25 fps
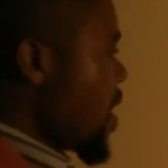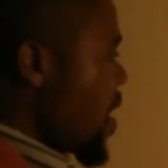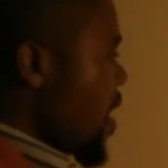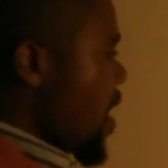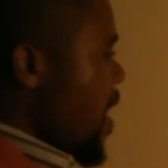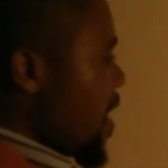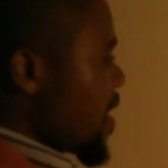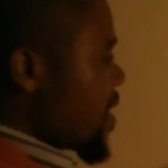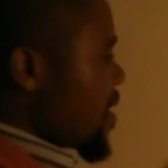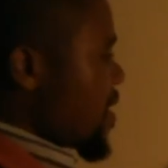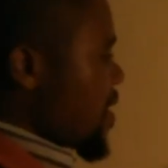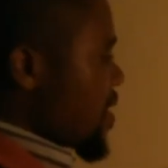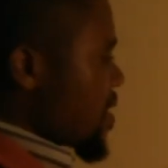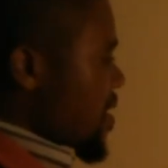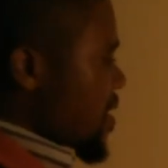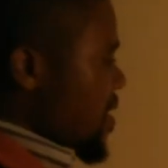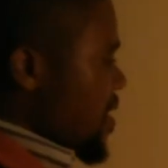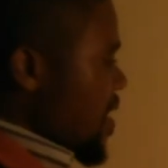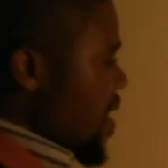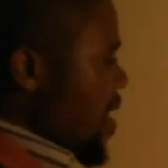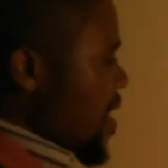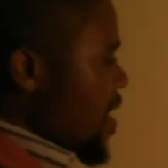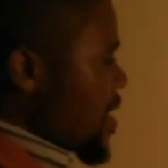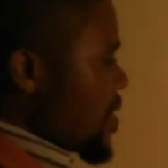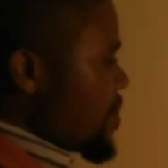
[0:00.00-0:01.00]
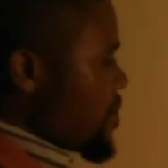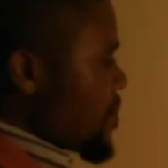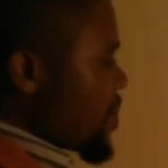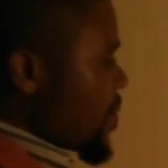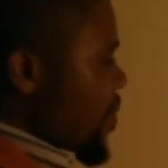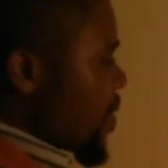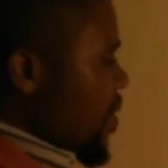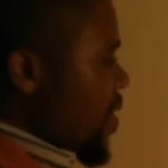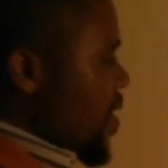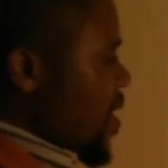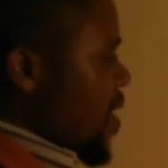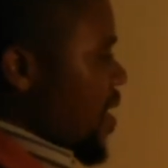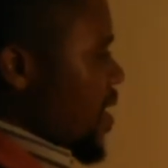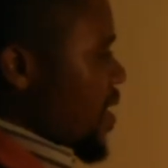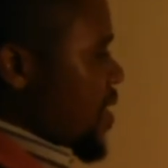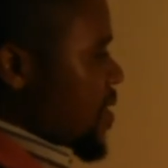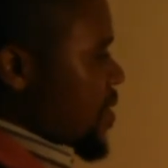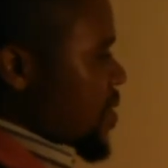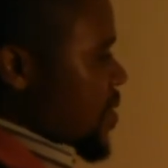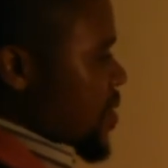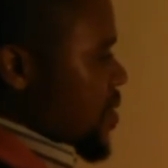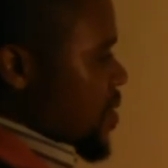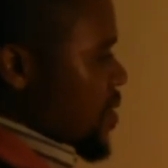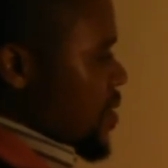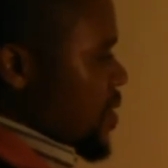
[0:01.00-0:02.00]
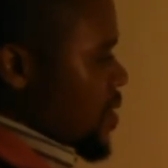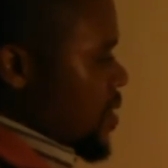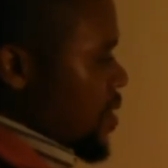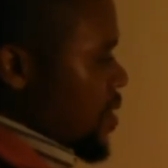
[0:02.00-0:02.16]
At the same price,